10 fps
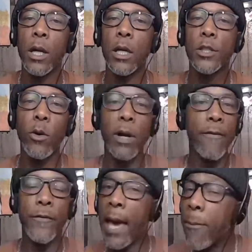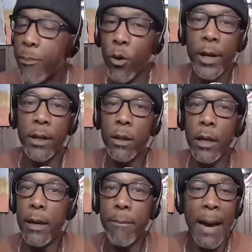So at that point,
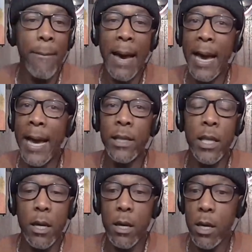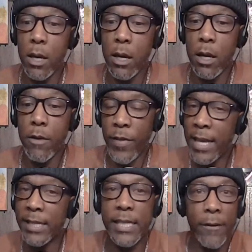in my mind,
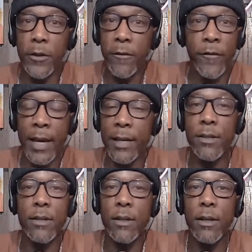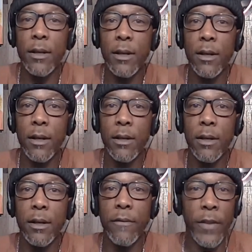that's self defense. Oh, that's
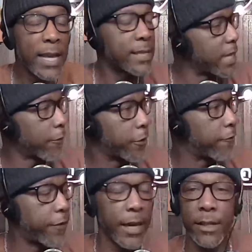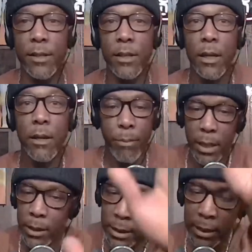off. That's self defense. Yeah.
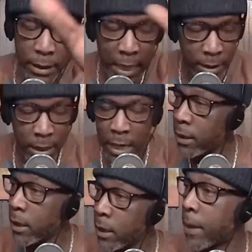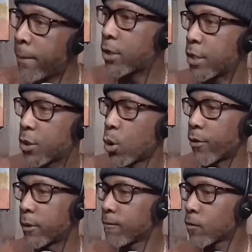But let, let, let, me get you the
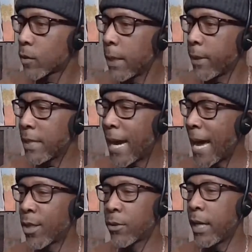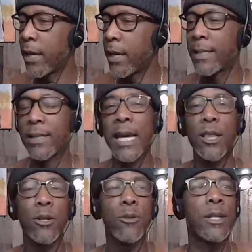story. Let me get, I, I don't get it. And
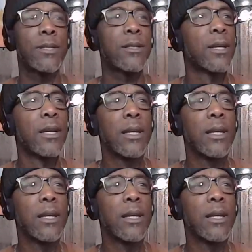St. Louis,